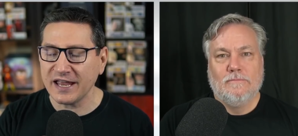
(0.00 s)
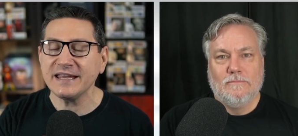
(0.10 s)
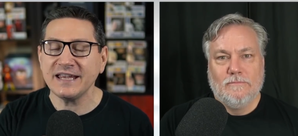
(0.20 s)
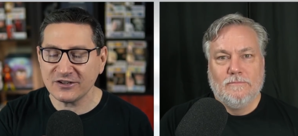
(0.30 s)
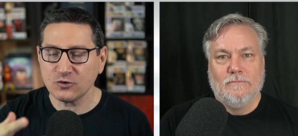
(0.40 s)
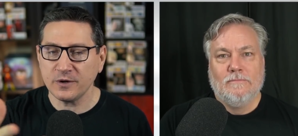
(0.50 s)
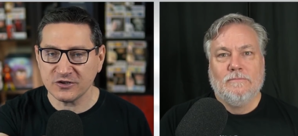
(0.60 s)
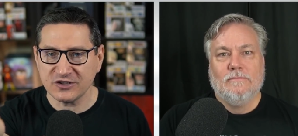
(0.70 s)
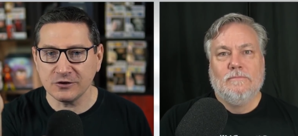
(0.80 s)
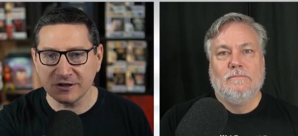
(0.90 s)
Speaker 1: saying, yes, we are
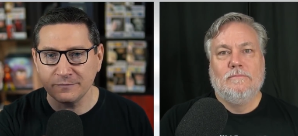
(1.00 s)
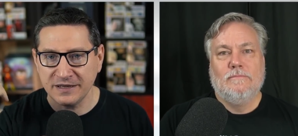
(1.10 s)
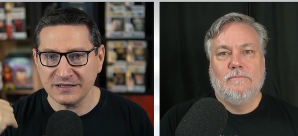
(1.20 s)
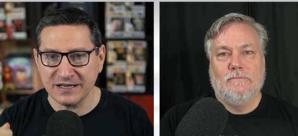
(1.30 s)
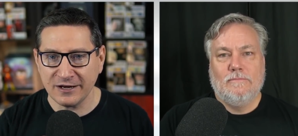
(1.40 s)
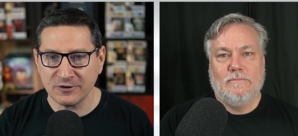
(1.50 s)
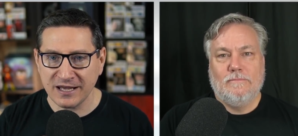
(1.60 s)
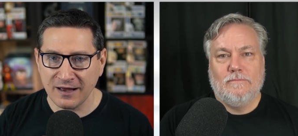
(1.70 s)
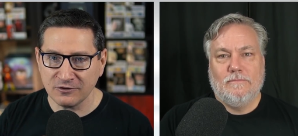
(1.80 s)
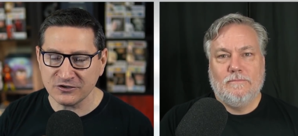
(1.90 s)
still committed to Henry
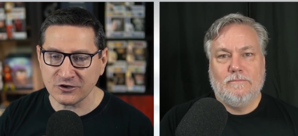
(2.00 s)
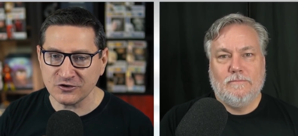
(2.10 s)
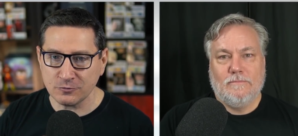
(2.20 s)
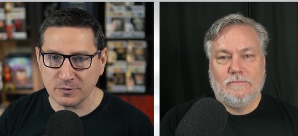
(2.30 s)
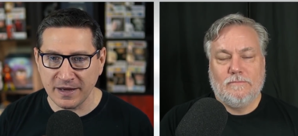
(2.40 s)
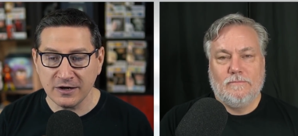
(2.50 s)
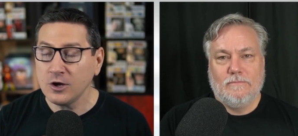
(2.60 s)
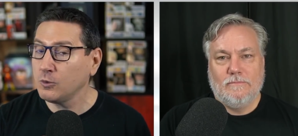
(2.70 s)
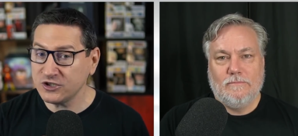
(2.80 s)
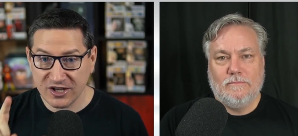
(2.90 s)
Cavill as our Superman,
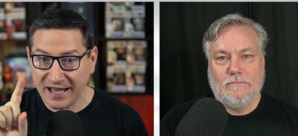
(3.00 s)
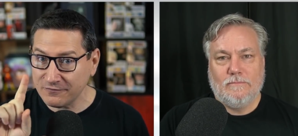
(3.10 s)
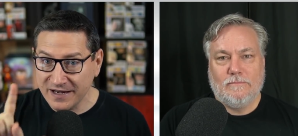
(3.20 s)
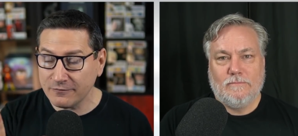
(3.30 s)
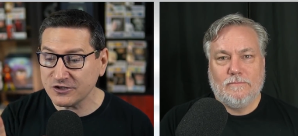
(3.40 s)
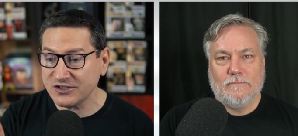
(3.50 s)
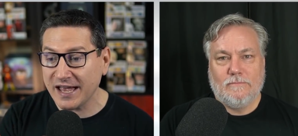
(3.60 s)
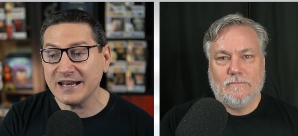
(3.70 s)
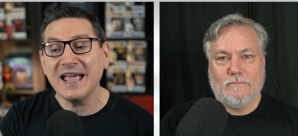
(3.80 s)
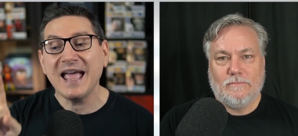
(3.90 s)
which they have never
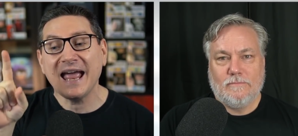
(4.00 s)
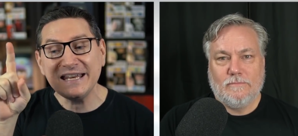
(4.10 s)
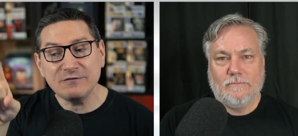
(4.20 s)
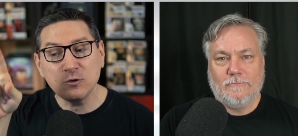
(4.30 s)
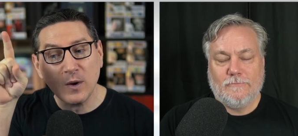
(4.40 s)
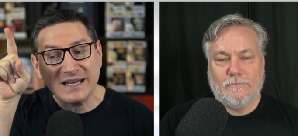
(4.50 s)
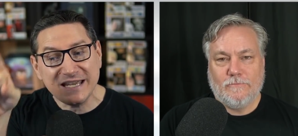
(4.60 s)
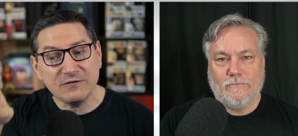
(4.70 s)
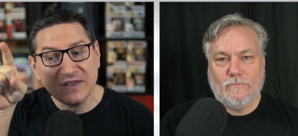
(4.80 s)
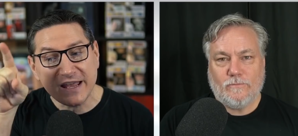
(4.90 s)
said. And even when
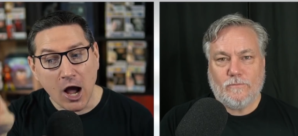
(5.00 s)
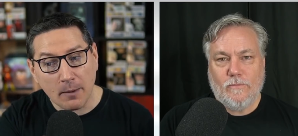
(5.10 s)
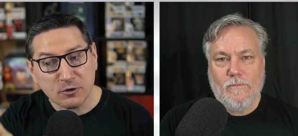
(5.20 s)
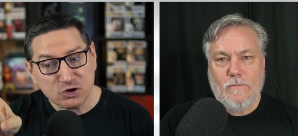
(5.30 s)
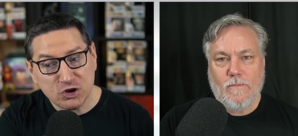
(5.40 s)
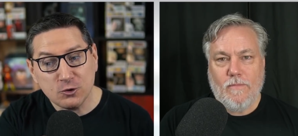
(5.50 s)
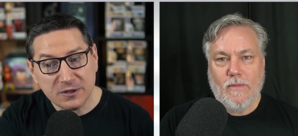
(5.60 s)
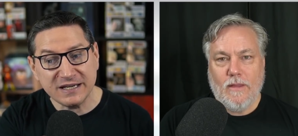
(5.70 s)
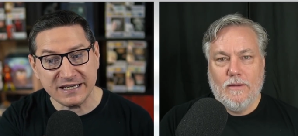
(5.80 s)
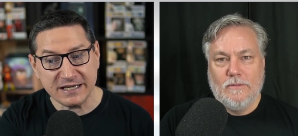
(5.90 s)
given the
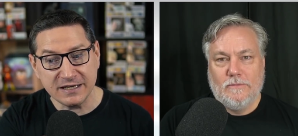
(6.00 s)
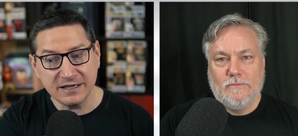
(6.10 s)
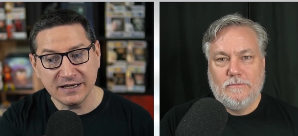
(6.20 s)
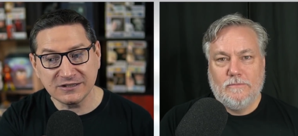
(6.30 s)
opportunity